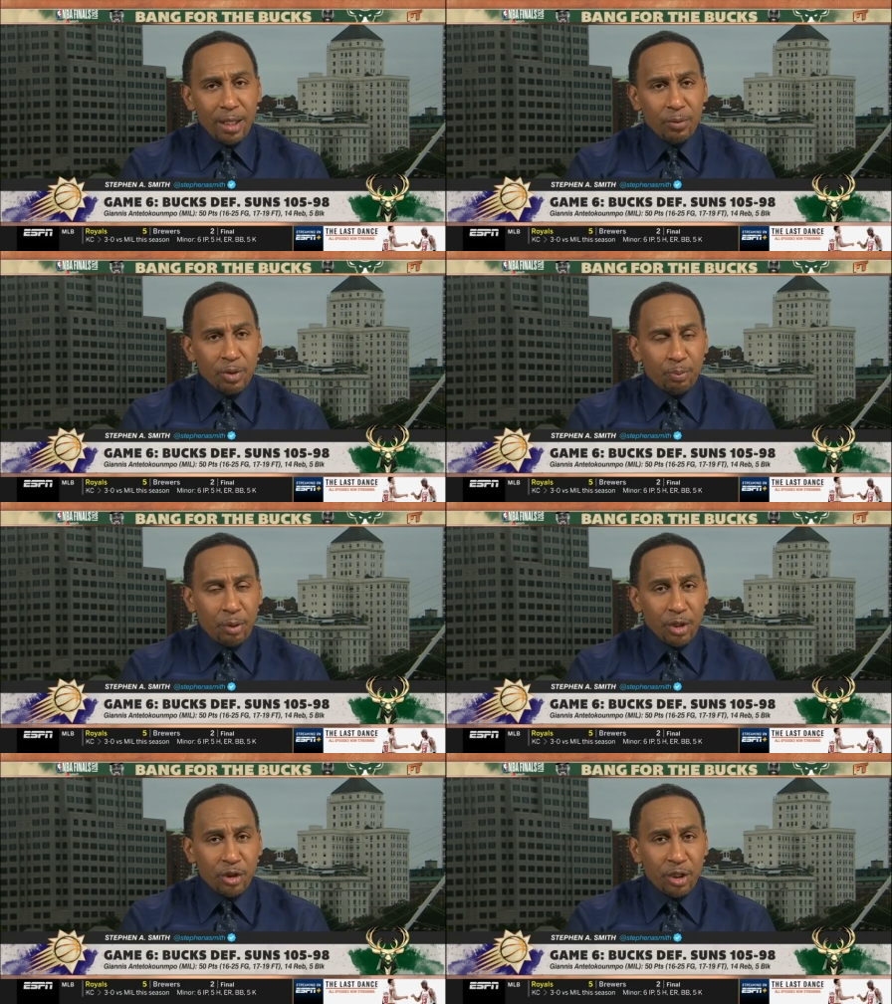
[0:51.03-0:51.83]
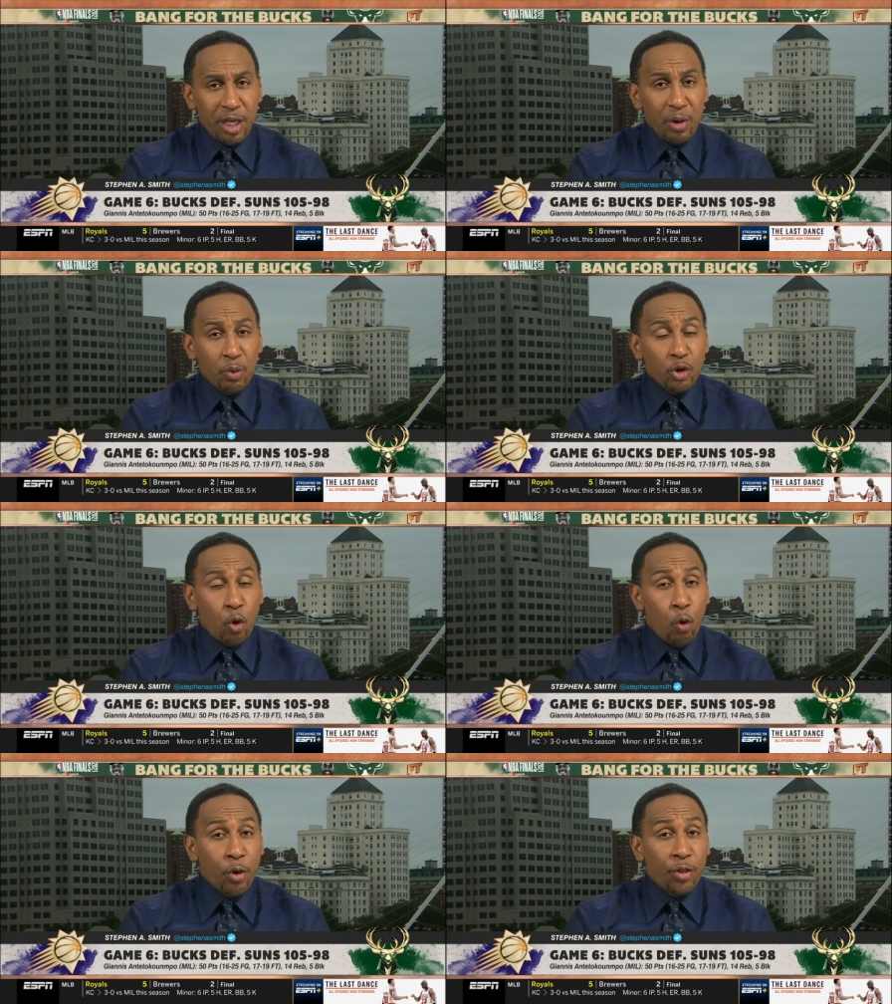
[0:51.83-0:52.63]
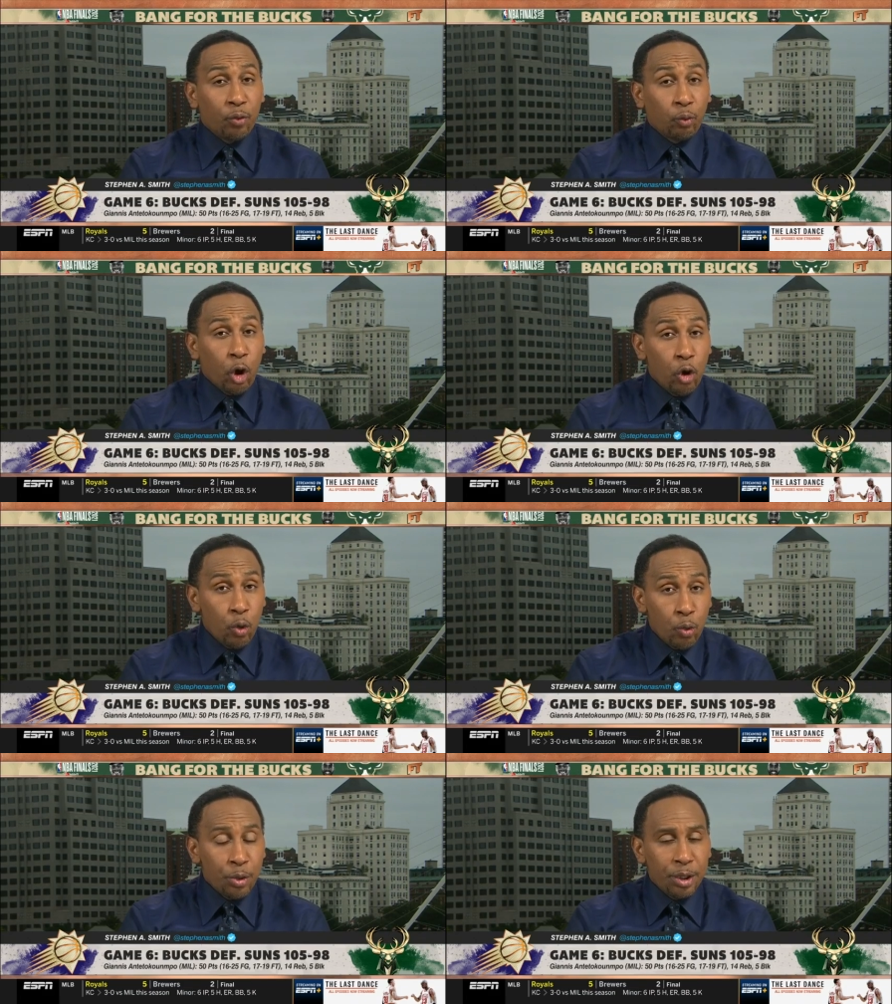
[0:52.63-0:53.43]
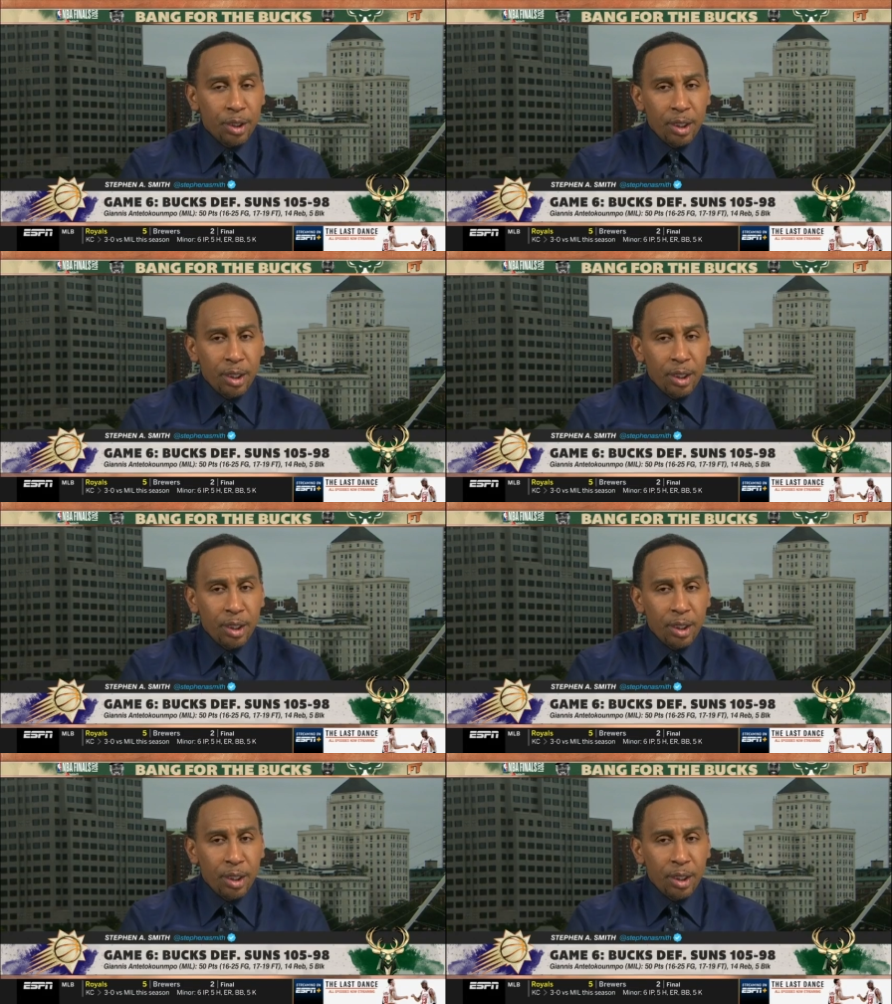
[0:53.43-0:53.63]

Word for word: It was pressure. It was on the road